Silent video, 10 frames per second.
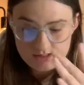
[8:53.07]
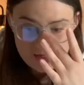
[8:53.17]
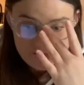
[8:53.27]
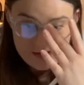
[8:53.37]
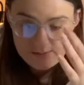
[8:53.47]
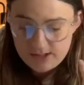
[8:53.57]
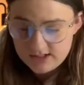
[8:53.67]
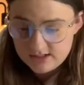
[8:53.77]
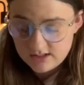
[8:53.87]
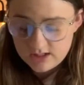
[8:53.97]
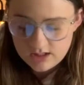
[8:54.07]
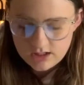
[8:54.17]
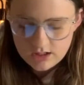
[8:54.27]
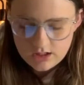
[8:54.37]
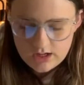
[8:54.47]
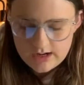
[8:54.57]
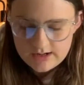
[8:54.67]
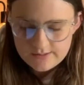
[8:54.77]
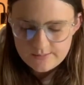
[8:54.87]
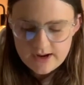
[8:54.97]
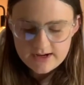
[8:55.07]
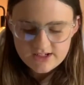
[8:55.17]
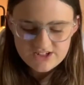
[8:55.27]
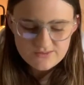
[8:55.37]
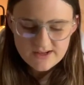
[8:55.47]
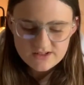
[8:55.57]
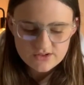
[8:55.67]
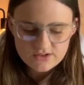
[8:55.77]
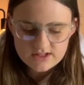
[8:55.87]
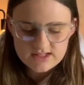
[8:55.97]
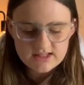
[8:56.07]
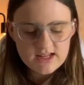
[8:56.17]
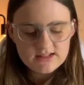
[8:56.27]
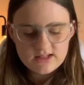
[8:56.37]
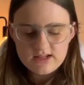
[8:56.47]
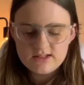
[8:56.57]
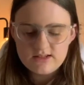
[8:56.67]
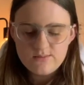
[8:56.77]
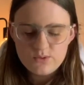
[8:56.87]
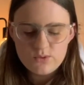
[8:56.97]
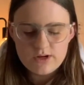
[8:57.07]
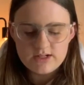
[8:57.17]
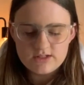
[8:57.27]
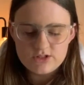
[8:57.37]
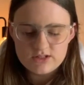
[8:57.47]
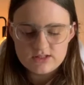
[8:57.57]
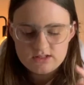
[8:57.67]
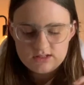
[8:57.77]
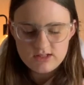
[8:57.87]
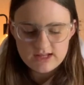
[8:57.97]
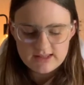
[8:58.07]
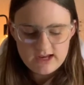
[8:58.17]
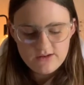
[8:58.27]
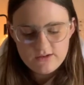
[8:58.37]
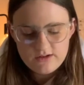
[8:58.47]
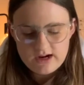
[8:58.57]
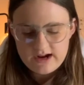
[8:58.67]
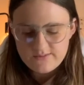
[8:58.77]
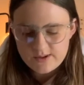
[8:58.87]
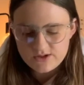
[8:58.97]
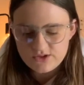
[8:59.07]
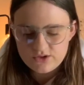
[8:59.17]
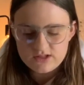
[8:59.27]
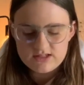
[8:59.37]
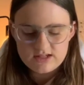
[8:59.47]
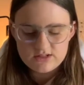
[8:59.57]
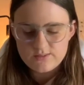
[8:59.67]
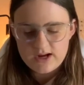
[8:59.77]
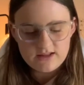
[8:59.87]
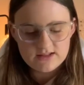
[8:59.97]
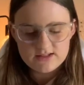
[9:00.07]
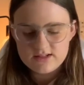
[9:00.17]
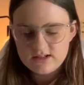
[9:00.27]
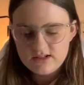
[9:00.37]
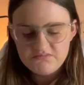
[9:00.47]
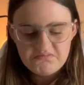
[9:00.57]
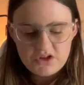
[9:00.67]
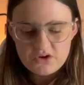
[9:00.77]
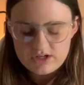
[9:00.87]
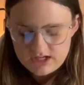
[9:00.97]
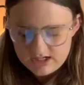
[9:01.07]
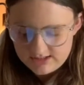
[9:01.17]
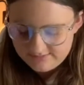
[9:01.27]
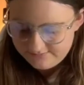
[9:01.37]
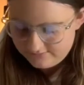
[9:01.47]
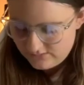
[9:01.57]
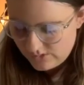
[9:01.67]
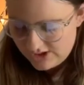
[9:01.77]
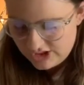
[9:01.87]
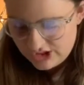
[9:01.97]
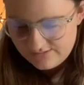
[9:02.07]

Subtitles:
made me dizzy. And you just make to-do lists like that. It's simple and it's just like that. I have my to-do list and to-buy list on here, which